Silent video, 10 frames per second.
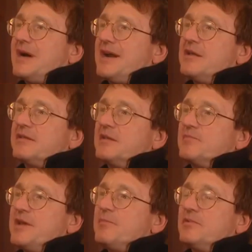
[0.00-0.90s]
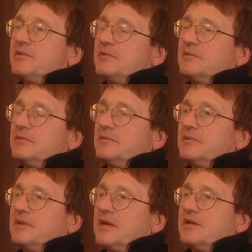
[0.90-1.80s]
I don't think people
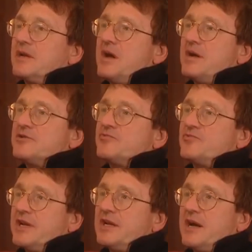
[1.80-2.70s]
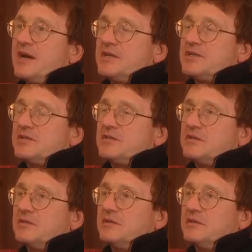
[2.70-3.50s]
at large realise